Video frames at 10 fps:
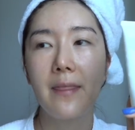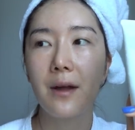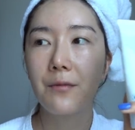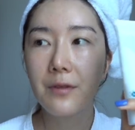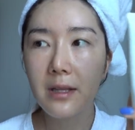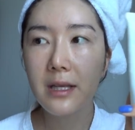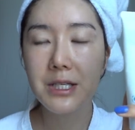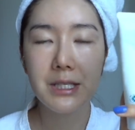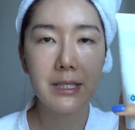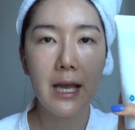that really
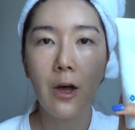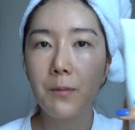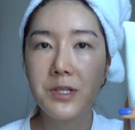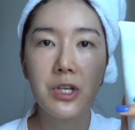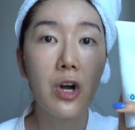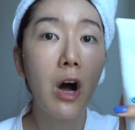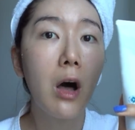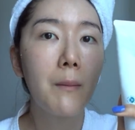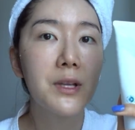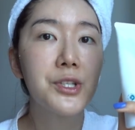just helps to
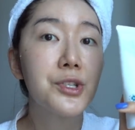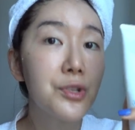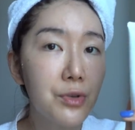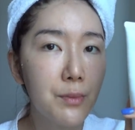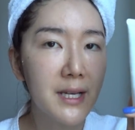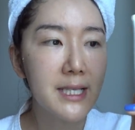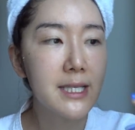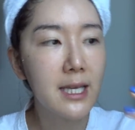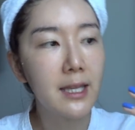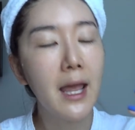calm and soothe my
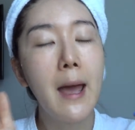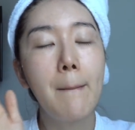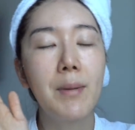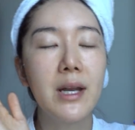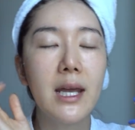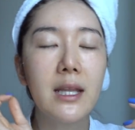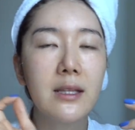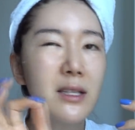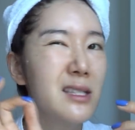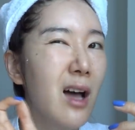skin. But
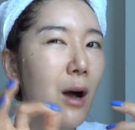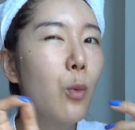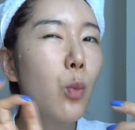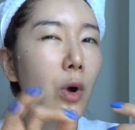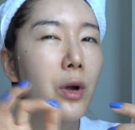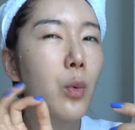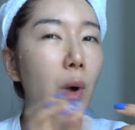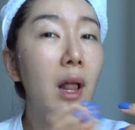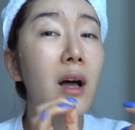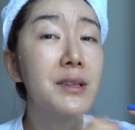it does not work
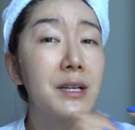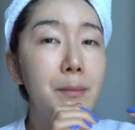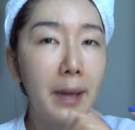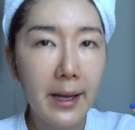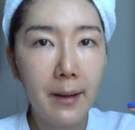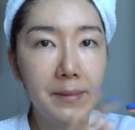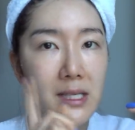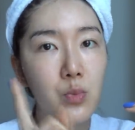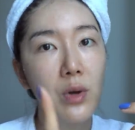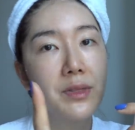well under makeup.
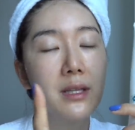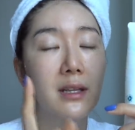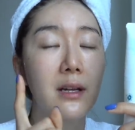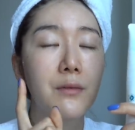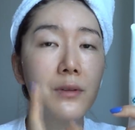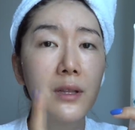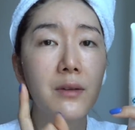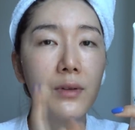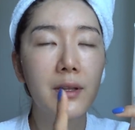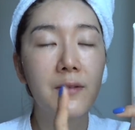That's one thing that I
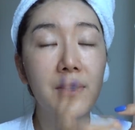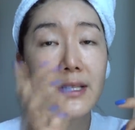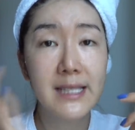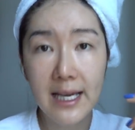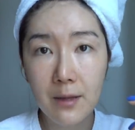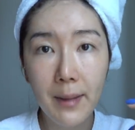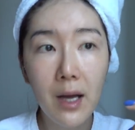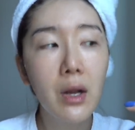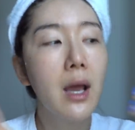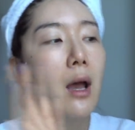really feel sad
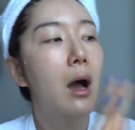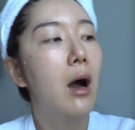about.